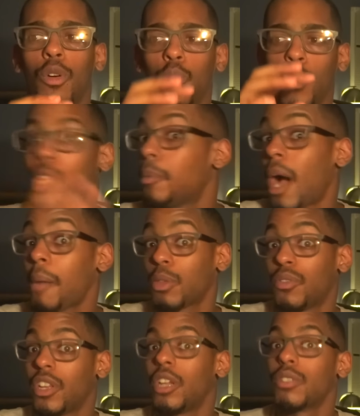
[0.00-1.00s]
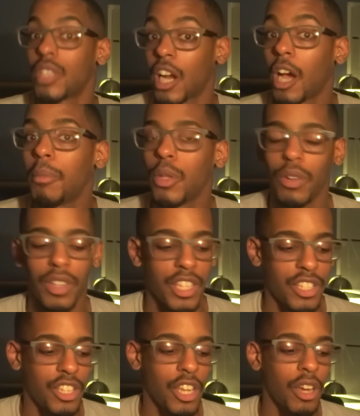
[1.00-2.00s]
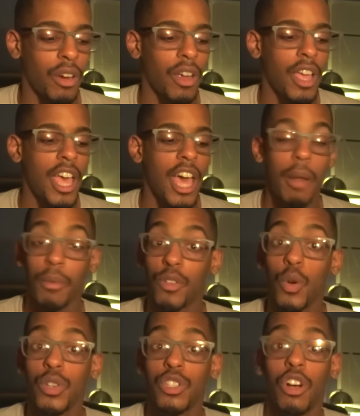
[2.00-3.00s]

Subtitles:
really popular videos that I uploaded this year. And I'm of course